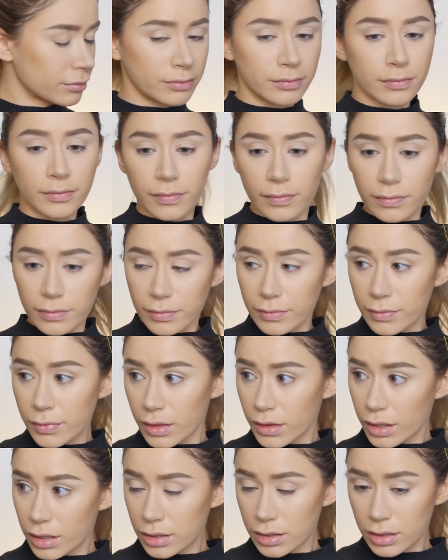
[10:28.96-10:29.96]

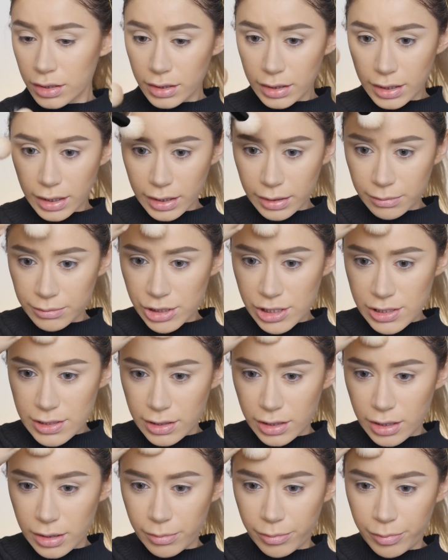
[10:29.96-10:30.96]
And then I'm just
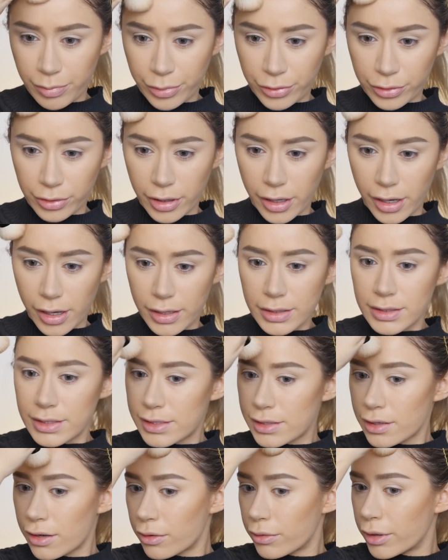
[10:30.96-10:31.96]
gonna
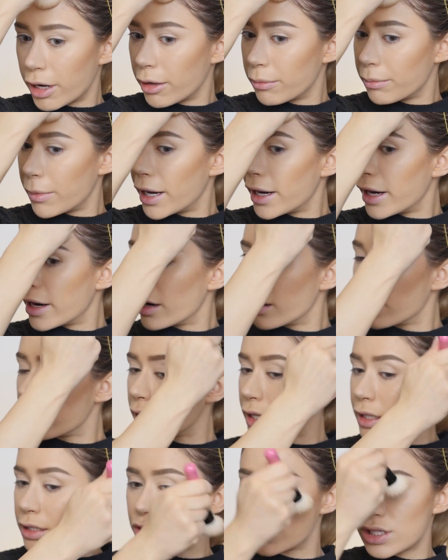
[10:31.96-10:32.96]
bronze around my
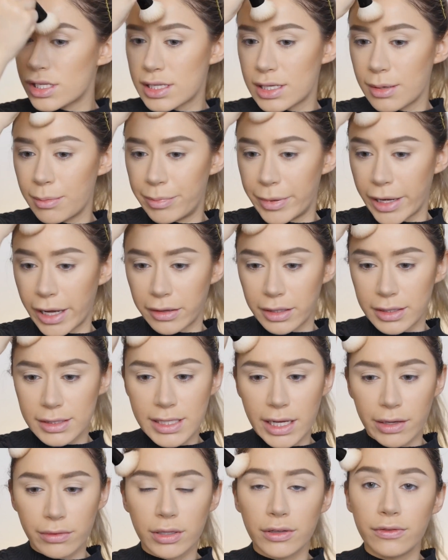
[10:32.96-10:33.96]
hairline just to
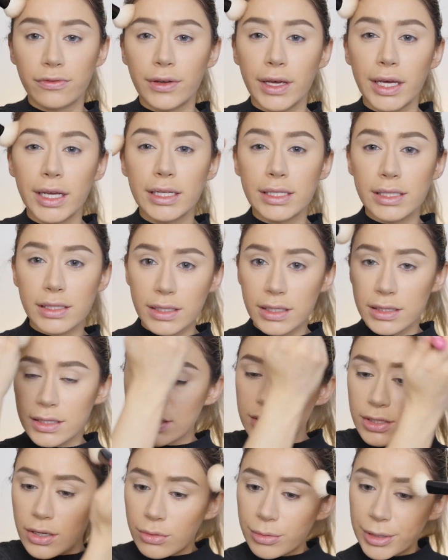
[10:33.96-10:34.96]
balance out the face, because
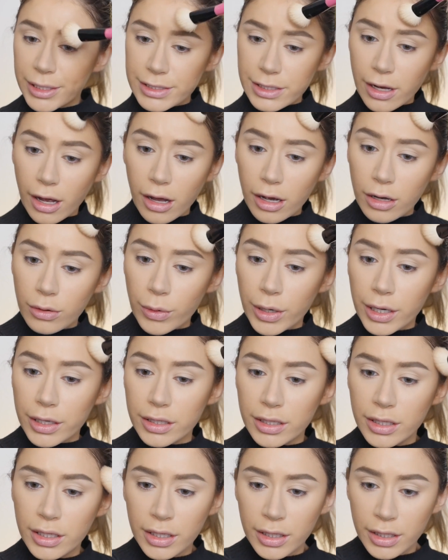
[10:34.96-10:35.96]
it's always
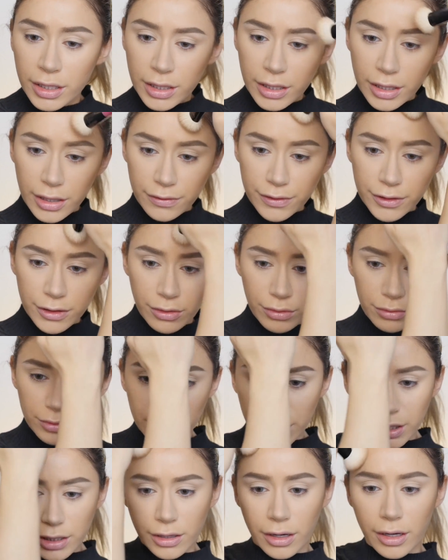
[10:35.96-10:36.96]
awkward if you
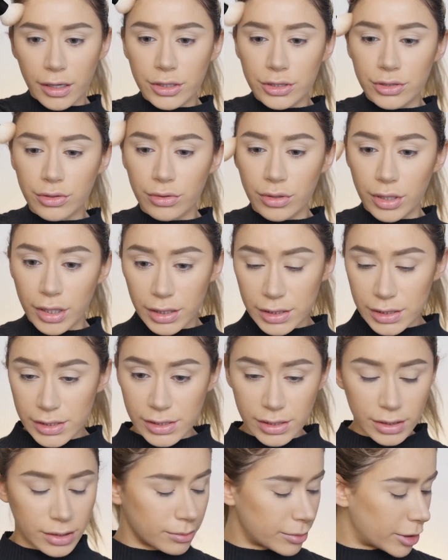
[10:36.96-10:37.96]
only contour
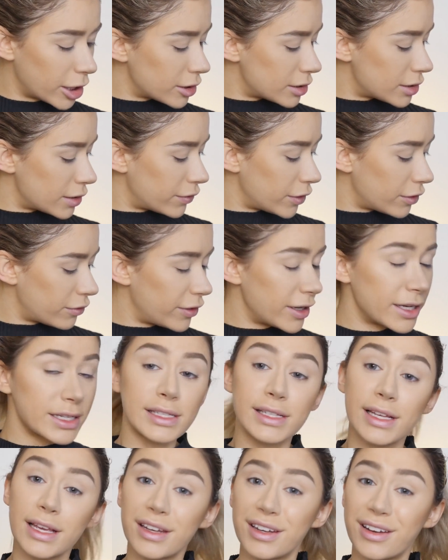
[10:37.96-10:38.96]
certain parts of your
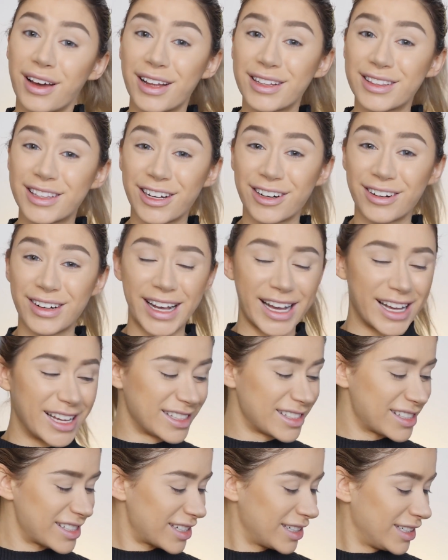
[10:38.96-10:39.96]
face and not the
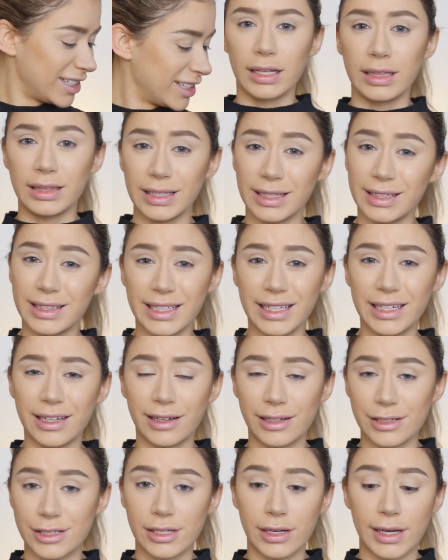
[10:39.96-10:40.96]
rest. Lili
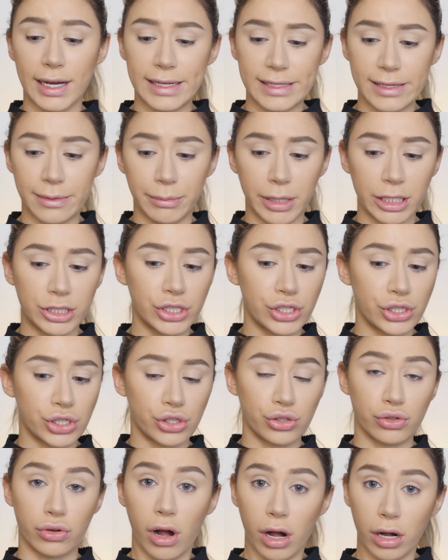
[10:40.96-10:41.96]
also has a much
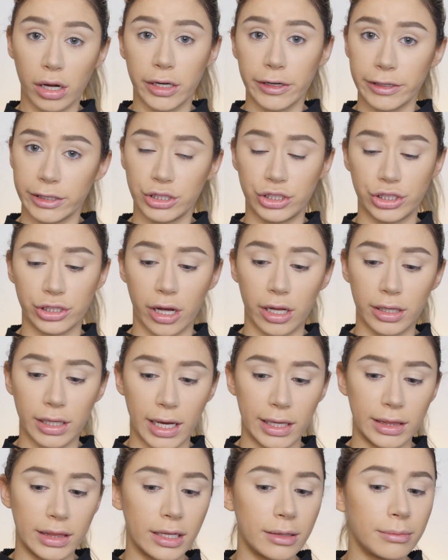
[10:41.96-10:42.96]
stronger
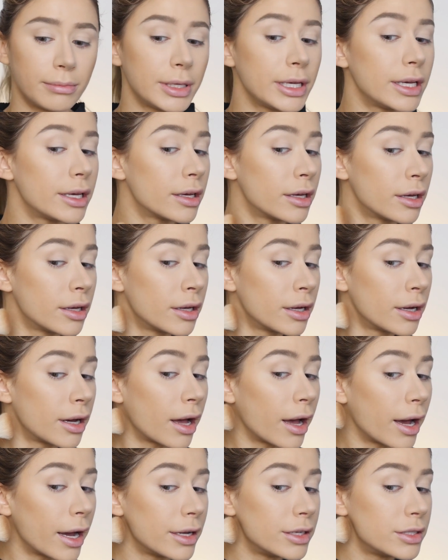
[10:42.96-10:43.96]
jawline than me.
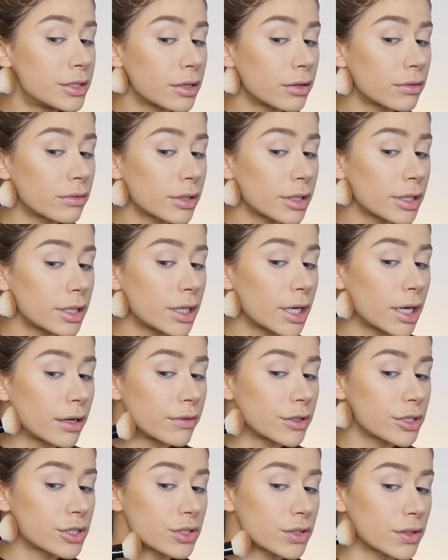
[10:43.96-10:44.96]
I don't really
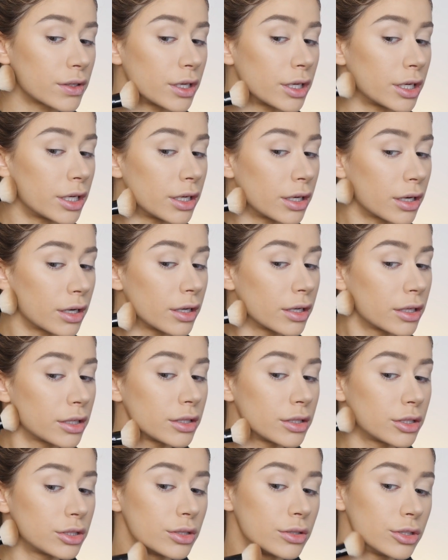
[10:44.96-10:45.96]
have a strong
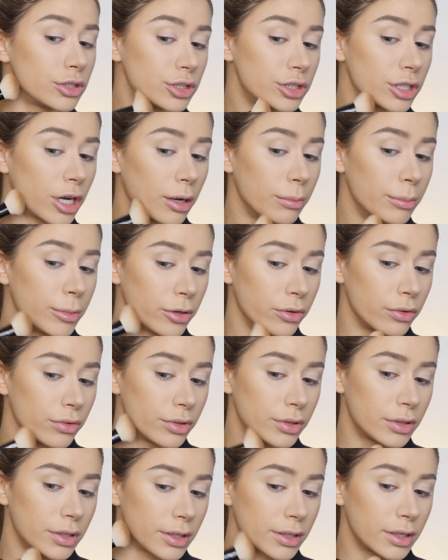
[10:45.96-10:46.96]

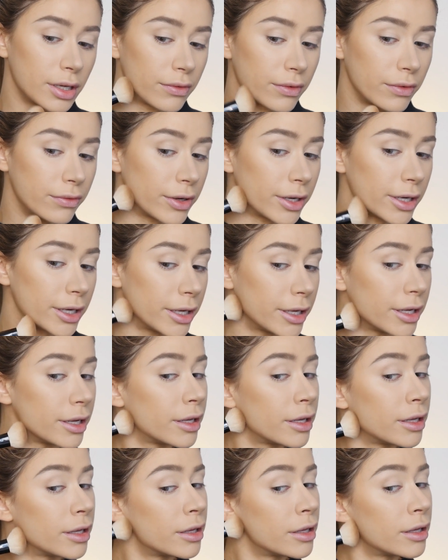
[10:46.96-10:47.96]
jawbone. I have a very,
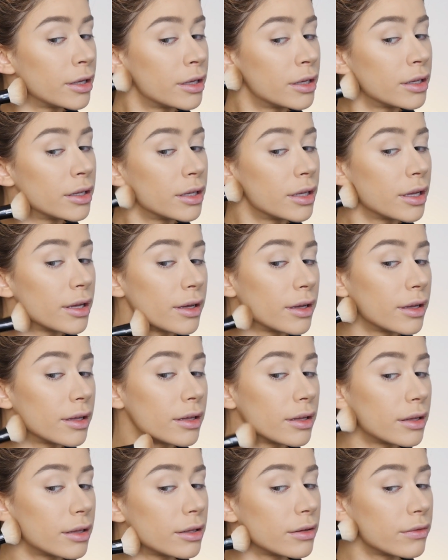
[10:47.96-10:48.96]

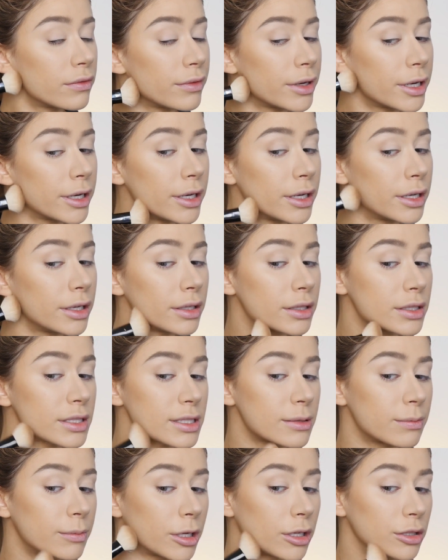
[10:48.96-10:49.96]
very
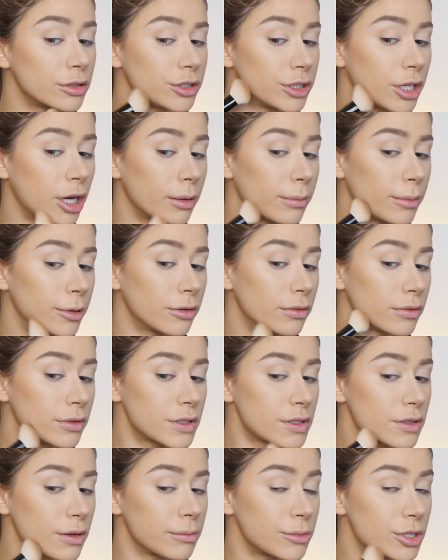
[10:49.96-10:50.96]
small
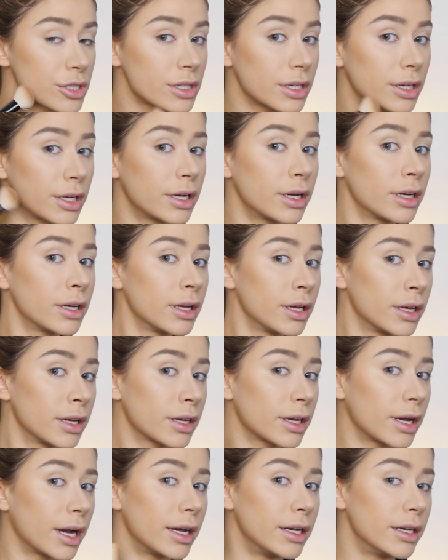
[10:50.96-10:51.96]
jawbone. So I'm just gonna
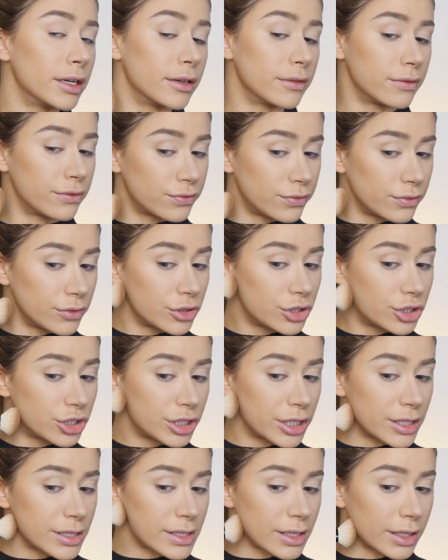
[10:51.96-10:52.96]
kind of
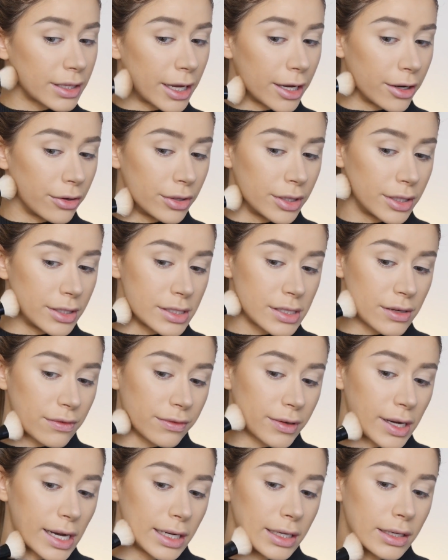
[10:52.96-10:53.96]
chisel out and
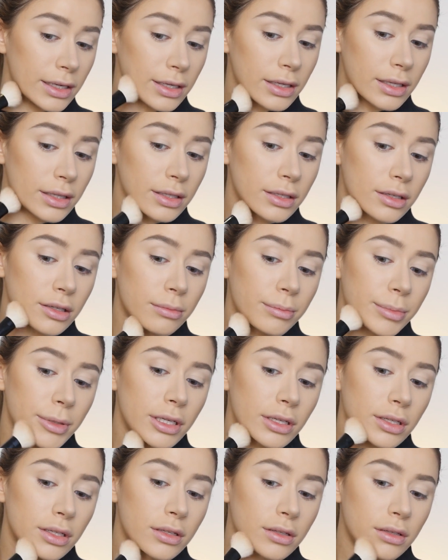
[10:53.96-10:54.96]
define it a little
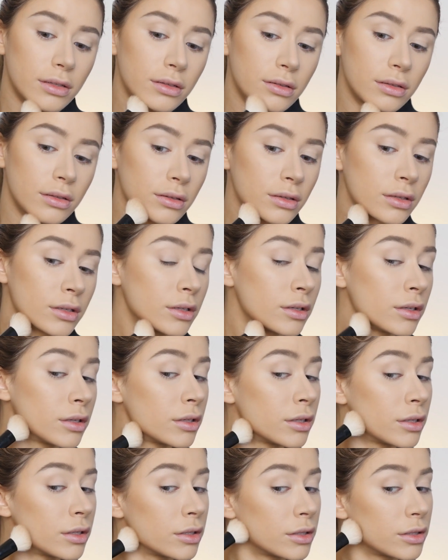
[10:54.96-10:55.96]
bit.
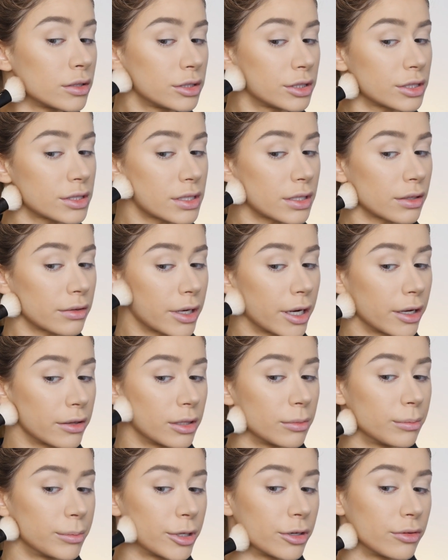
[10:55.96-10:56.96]
Just
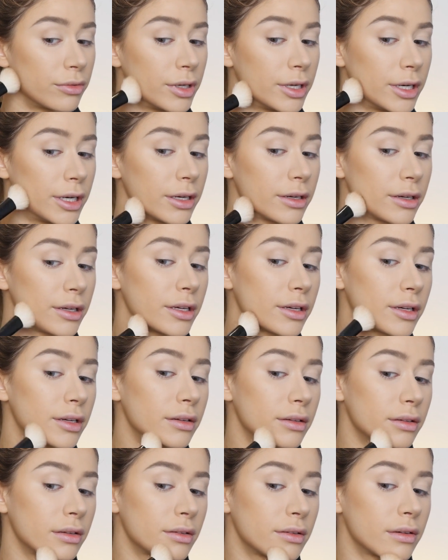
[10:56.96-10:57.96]
around the bone area